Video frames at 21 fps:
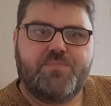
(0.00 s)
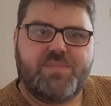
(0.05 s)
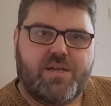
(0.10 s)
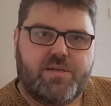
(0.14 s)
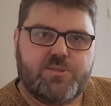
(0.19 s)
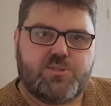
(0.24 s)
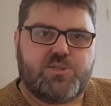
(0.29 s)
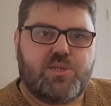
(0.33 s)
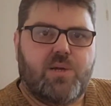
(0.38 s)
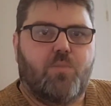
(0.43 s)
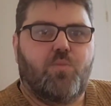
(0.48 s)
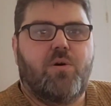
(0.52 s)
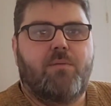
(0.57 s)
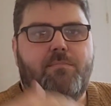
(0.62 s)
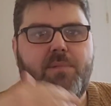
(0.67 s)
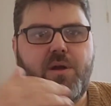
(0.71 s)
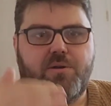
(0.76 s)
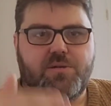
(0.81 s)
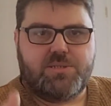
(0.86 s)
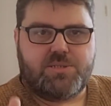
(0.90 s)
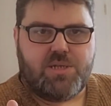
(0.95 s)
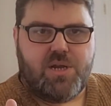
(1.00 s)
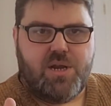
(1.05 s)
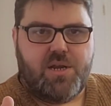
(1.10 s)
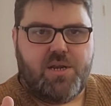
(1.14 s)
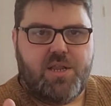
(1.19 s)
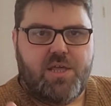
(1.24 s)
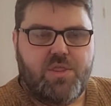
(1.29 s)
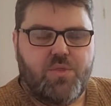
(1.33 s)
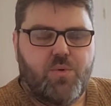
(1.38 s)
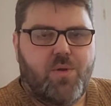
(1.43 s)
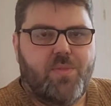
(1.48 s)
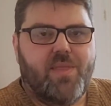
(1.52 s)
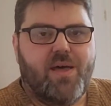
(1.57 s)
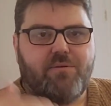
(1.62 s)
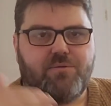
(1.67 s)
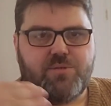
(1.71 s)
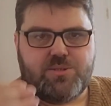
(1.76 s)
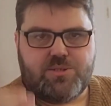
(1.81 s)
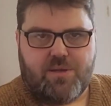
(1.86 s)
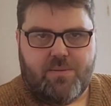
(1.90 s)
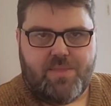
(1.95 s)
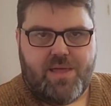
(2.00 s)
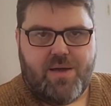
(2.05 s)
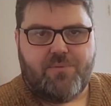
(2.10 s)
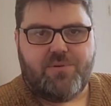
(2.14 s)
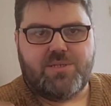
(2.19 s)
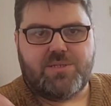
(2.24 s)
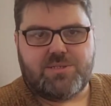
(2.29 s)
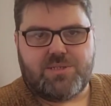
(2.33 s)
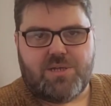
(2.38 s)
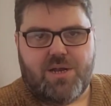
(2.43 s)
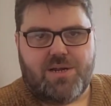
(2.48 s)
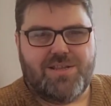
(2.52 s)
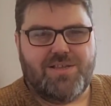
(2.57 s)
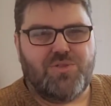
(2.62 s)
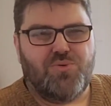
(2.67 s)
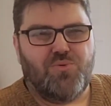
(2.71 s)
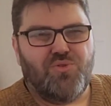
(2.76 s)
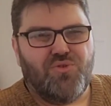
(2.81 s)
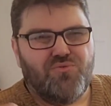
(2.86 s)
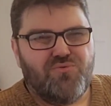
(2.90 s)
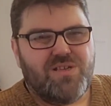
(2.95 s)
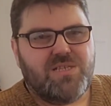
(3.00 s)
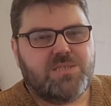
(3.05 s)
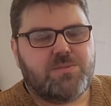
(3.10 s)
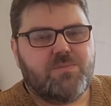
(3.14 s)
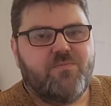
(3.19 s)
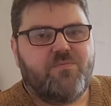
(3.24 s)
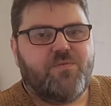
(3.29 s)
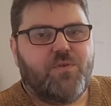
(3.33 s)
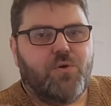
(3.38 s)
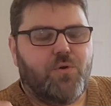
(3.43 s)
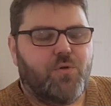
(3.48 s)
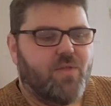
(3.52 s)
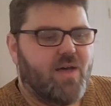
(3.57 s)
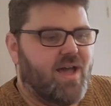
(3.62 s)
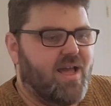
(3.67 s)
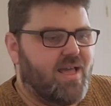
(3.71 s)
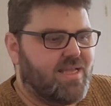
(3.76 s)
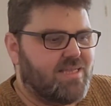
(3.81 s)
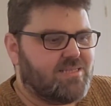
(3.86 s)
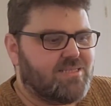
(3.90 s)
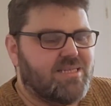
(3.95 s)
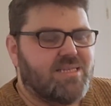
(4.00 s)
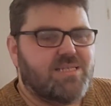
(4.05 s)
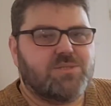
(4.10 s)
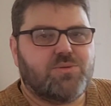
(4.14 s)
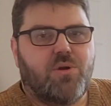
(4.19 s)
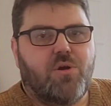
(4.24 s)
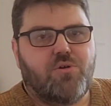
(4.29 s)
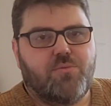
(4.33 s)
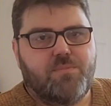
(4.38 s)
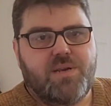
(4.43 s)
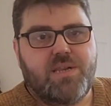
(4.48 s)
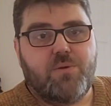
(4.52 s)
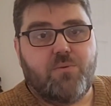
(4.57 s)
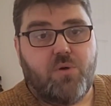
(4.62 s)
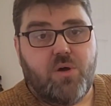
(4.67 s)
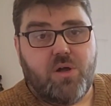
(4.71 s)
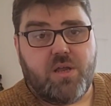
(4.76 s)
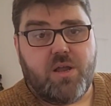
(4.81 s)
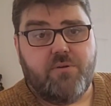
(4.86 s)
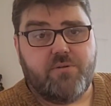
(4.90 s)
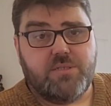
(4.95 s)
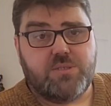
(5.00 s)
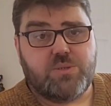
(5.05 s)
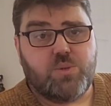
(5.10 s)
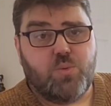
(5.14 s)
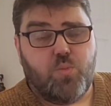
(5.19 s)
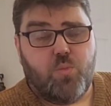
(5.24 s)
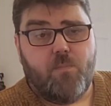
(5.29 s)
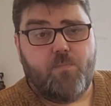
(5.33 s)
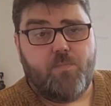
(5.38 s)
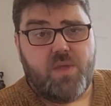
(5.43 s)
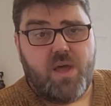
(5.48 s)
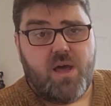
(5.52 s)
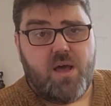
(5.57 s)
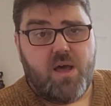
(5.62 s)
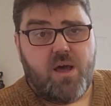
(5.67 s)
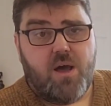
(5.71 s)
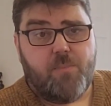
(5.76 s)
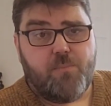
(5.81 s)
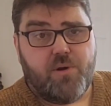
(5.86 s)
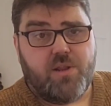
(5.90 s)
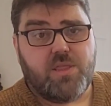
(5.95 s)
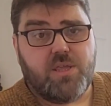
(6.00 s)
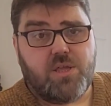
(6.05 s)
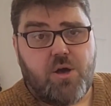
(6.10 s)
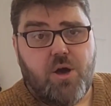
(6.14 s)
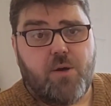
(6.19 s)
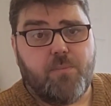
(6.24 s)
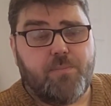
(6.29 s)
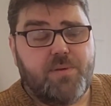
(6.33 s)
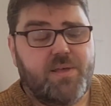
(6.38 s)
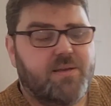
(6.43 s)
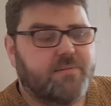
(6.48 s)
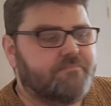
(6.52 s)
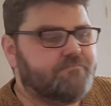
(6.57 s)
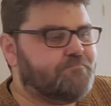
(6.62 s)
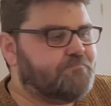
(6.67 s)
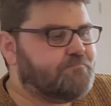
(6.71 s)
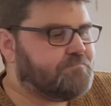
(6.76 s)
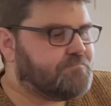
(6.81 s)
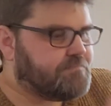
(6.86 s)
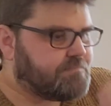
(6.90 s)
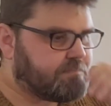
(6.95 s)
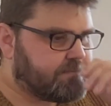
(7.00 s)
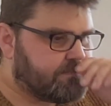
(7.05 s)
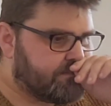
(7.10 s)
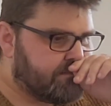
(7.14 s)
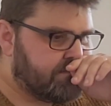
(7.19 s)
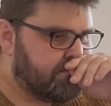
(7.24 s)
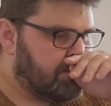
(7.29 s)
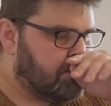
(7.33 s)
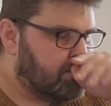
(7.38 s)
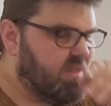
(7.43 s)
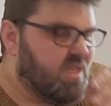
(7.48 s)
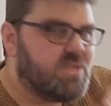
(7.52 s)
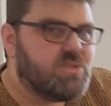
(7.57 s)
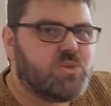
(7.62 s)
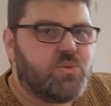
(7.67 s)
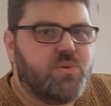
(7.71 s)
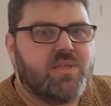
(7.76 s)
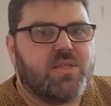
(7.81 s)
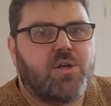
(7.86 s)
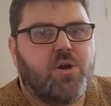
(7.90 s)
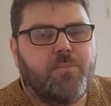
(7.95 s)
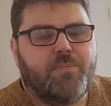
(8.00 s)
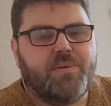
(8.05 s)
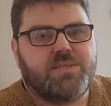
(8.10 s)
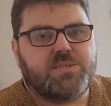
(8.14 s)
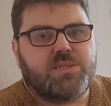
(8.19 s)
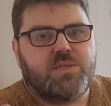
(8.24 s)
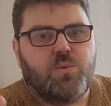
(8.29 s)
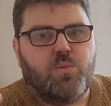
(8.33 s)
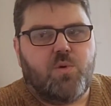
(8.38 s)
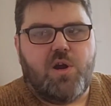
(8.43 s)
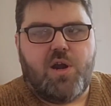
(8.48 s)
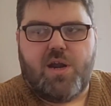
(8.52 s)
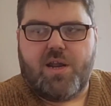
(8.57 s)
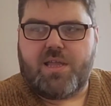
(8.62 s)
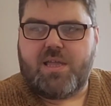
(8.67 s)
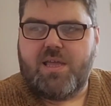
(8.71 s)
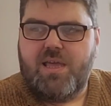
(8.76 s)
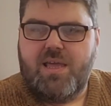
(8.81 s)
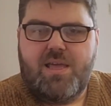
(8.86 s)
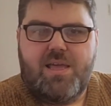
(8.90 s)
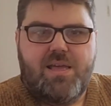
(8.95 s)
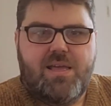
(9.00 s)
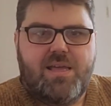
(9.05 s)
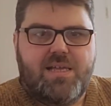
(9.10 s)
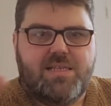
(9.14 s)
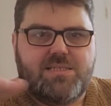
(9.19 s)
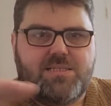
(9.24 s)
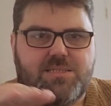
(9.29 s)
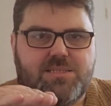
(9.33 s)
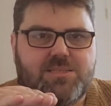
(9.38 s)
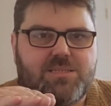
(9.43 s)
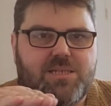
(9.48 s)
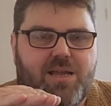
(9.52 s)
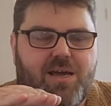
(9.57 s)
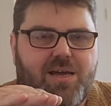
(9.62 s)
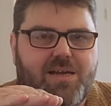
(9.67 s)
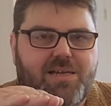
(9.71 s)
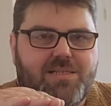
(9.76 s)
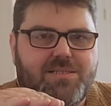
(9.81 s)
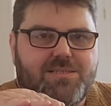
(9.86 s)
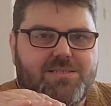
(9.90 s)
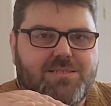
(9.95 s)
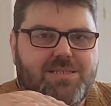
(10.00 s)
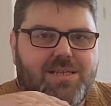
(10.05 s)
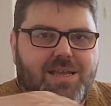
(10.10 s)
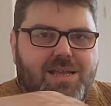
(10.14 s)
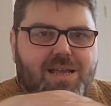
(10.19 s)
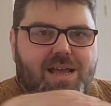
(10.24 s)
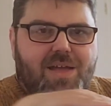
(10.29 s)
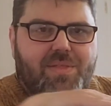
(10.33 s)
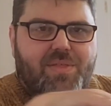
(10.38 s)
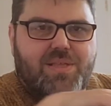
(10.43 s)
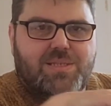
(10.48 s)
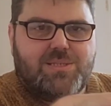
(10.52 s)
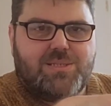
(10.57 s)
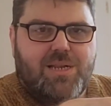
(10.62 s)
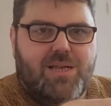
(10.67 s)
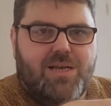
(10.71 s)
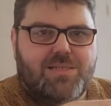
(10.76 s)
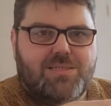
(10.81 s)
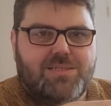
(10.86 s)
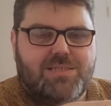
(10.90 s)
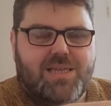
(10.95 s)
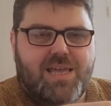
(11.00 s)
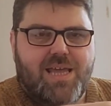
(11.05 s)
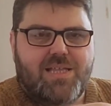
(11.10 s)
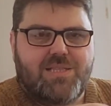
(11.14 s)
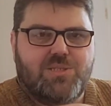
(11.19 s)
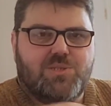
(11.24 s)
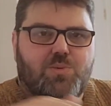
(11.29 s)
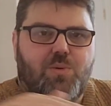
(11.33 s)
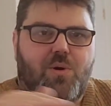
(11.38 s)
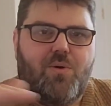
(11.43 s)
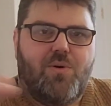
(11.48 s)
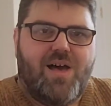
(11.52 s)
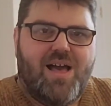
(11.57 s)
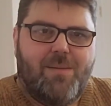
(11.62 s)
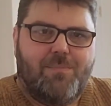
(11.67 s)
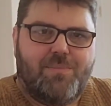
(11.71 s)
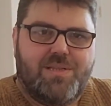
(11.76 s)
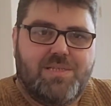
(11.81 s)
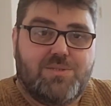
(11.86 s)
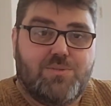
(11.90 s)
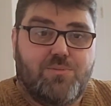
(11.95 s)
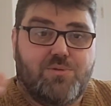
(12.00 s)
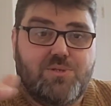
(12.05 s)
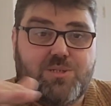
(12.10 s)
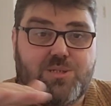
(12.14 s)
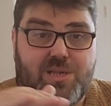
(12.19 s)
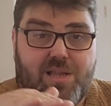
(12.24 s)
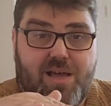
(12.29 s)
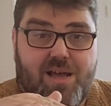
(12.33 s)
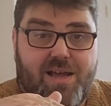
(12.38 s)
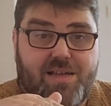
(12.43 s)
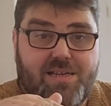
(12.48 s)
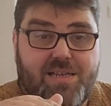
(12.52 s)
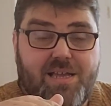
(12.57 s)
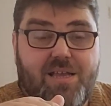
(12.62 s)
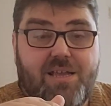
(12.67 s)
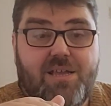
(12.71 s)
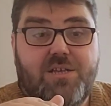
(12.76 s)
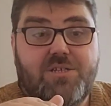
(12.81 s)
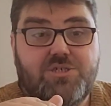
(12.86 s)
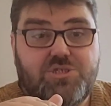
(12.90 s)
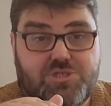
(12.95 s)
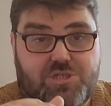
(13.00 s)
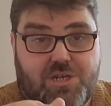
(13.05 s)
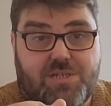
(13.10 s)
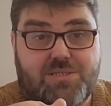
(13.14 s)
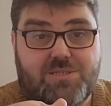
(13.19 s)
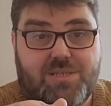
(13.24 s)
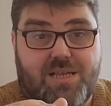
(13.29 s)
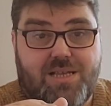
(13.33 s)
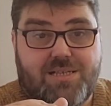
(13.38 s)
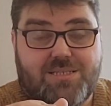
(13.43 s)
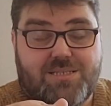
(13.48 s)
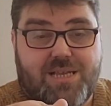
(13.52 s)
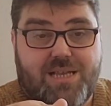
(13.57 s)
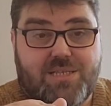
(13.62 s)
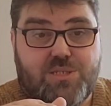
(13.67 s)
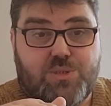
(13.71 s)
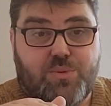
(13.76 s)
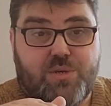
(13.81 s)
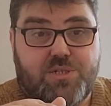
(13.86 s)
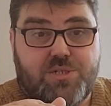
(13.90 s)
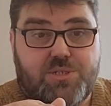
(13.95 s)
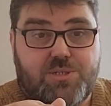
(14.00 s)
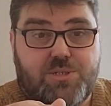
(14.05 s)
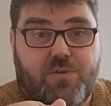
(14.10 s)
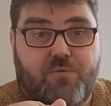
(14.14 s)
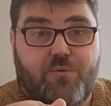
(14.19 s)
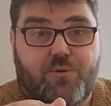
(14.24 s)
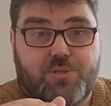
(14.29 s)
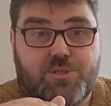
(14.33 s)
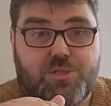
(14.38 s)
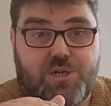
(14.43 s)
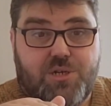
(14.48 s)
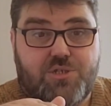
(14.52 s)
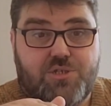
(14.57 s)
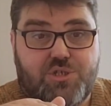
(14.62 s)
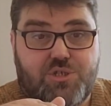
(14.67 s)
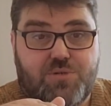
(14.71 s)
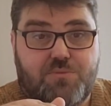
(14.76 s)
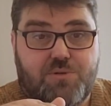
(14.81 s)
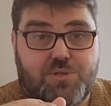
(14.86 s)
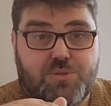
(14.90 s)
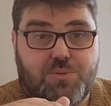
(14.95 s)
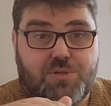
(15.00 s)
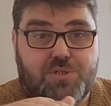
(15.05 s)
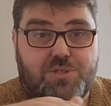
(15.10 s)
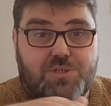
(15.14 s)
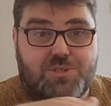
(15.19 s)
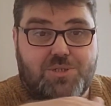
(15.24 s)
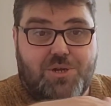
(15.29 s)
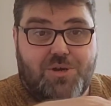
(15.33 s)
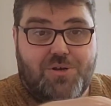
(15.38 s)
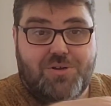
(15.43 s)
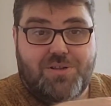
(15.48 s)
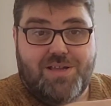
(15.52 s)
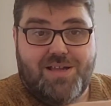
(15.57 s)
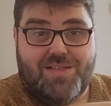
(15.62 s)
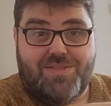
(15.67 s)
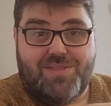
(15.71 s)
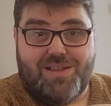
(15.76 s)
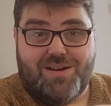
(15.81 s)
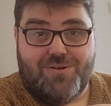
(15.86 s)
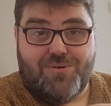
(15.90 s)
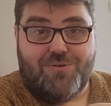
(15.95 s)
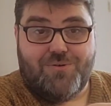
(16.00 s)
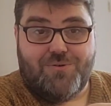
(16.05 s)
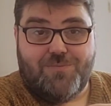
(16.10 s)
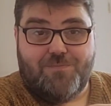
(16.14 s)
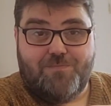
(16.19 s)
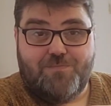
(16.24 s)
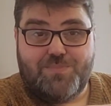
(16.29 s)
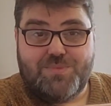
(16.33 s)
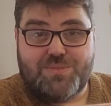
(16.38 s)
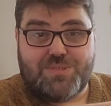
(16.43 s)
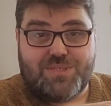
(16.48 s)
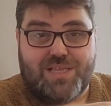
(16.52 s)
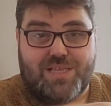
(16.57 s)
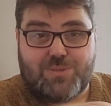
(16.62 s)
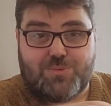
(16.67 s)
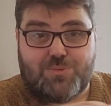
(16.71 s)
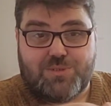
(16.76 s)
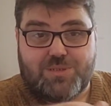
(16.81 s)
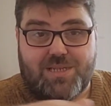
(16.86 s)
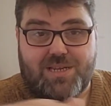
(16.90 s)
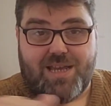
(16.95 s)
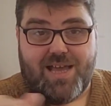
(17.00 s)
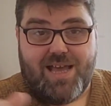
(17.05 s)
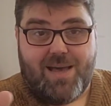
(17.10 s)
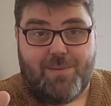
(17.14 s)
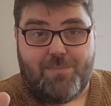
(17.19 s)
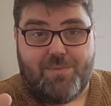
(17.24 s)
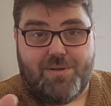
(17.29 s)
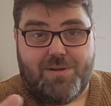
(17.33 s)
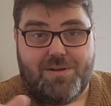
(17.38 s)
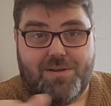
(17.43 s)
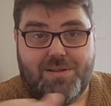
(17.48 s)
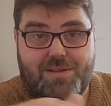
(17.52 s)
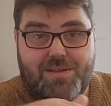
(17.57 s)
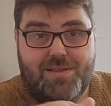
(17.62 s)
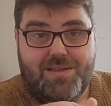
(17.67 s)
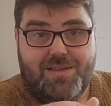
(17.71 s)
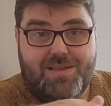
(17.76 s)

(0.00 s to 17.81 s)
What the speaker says: That'll stop one motor, start another one. That will stop that one and start another one. The reason for that is these are ultimately what are going to operate the cockpit. And so the cockpit's going to work is it slides and then slides again. So what will happen is it will slide, shut a set of switches off, will turn two more switches on, and then it will... So that's what's going to happen.